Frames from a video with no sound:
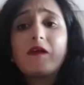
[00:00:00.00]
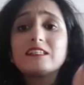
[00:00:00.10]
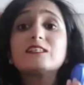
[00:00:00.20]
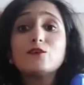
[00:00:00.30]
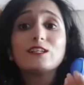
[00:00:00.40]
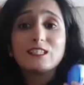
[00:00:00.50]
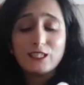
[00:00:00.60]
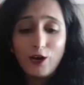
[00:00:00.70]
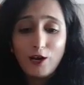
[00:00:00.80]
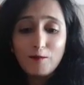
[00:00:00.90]
it's cute, it's
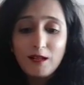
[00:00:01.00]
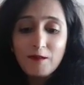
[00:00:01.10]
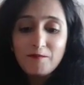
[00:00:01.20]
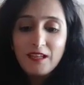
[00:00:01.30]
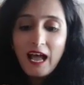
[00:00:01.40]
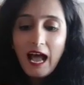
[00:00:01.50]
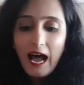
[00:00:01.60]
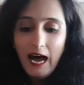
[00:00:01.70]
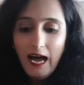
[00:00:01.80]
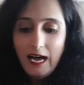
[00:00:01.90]
adorable.
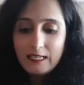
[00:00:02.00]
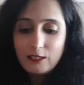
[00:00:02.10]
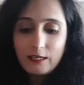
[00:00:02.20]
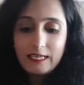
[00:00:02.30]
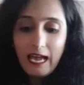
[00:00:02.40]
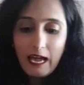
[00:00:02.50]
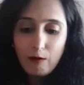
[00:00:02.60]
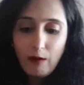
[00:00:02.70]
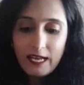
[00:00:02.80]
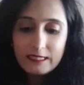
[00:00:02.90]
So
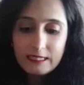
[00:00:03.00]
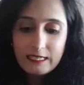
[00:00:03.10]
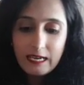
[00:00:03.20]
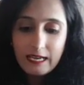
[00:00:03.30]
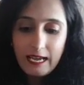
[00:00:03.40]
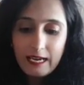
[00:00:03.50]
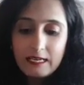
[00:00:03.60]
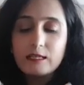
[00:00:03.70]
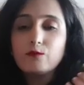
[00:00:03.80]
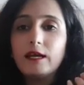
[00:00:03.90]
Vaseline
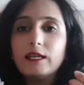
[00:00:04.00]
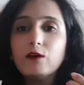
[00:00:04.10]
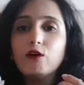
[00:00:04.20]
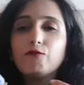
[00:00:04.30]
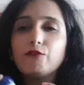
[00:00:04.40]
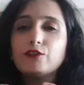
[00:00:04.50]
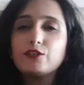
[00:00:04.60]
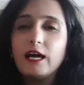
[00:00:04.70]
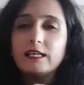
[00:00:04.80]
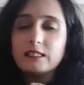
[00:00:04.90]
again is very good for
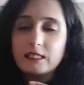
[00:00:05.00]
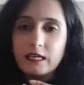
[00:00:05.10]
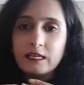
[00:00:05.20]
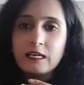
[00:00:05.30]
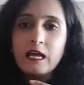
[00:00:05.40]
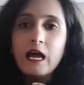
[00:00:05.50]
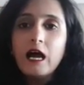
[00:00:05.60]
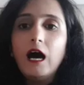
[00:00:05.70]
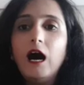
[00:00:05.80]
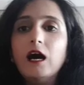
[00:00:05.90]
dry skin,
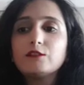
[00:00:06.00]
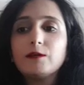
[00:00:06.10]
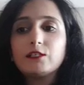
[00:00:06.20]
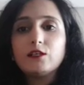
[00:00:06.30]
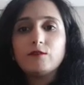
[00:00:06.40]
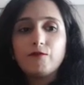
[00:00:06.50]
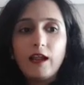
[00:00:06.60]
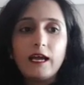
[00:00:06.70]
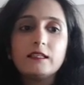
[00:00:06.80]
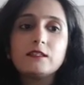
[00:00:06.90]
especially on
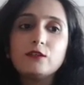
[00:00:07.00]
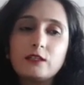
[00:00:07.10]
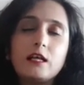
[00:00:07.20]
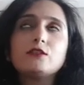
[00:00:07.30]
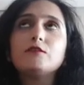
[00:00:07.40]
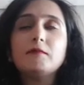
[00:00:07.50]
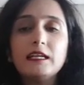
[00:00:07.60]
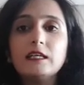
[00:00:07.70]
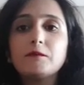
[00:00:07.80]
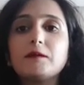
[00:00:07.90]
flights and hotels or
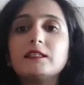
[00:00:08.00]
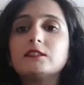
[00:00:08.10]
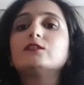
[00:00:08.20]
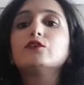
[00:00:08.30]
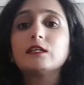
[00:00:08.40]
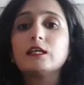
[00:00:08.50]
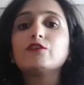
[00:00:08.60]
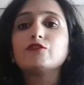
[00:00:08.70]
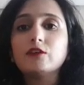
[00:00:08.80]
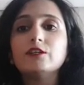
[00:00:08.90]
many other places you can
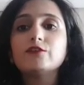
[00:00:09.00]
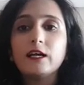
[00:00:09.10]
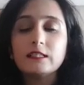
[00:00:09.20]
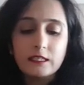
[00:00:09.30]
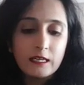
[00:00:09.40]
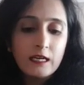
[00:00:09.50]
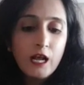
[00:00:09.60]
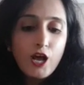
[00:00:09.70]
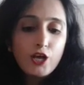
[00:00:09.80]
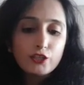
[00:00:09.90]
get really dry skin.
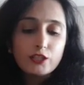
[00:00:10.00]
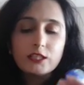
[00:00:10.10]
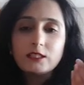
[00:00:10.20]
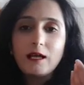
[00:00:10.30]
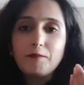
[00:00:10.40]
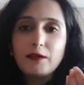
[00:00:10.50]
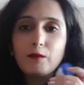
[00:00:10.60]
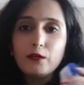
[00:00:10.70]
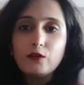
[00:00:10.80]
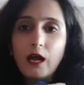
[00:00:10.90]
So this is something
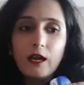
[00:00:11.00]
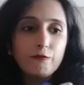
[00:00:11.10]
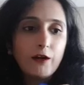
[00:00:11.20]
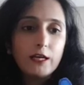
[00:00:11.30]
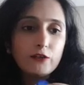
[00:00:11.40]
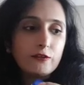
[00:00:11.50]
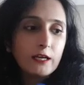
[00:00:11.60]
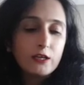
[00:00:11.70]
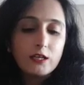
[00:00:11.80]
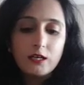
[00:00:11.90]
when you can't find your
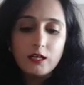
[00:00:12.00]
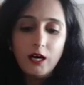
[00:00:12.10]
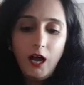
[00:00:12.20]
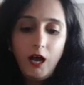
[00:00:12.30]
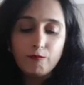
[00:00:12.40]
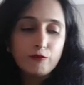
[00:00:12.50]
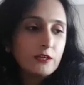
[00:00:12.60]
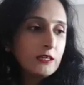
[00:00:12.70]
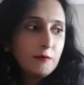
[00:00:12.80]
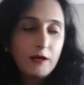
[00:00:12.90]
regular
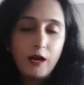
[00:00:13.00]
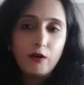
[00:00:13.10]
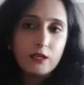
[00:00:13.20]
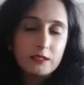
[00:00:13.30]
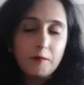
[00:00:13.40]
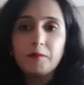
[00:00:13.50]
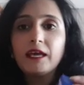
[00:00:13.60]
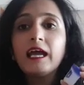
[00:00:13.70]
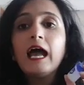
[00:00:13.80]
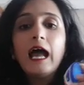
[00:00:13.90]
cream around or
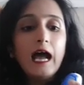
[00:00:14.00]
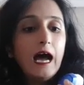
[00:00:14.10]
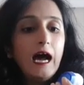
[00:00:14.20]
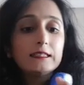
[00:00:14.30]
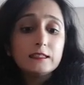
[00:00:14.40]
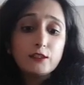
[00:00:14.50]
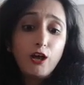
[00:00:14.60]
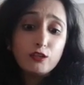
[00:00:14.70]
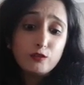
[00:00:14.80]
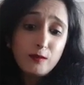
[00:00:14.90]
something. This is
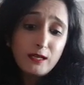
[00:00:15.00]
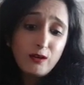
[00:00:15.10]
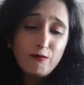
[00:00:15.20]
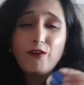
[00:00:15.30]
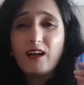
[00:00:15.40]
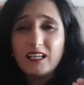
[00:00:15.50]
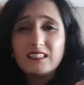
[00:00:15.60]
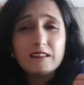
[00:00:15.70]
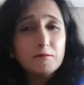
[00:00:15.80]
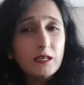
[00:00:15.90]
also very good for
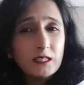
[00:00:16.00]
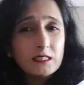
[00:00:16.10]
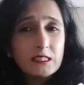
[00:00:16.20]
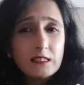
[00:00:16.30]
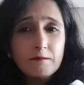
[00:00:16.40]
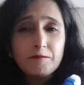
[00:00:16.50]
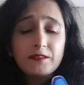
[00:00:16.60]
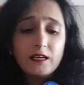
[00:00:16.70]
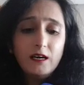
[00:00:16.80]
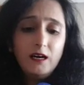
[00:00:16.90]
cuts and burns.
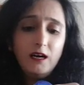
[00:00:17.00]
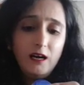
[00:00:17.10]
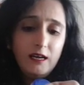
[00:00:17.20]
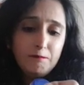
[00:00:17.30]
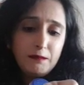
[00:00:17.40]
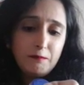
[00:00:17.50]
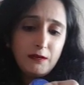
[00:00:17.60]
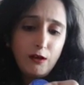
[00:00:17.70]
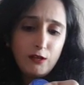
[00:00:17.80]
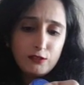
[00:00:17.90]

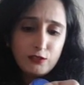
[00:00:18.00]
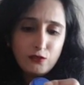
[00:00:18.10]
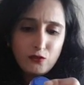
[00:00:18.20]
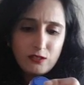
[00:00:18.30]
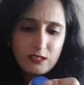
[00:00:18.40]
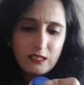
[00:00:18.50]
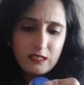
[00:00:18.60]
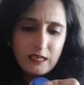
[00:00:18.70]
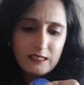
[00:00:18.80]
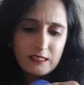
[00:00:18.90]
People also use
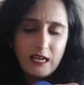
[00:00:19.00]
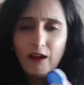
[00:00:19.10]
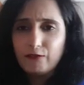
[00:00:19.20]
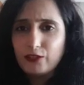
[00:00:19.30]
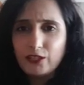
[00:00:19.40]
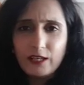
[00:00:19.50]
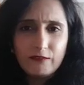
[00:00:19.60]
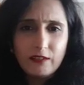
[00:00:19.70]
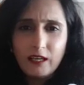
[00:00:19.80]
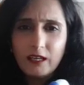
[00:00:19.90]
it as an
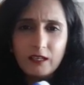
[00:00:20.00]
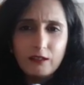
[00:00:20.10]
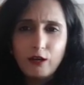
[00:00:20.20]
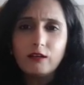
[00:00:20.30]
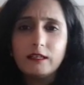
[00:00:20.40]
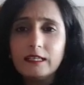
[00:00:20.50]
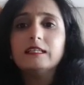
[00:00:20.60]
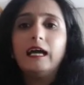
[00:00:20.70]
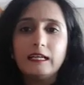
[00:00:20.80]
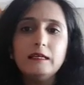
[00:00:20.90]
aftershave thing, not
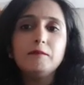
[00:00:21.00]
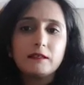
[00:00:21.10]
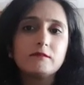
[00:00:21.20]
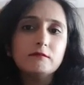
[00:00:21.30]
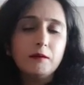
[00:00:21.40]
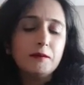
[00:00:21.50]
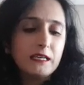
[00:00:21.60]
exactly, but a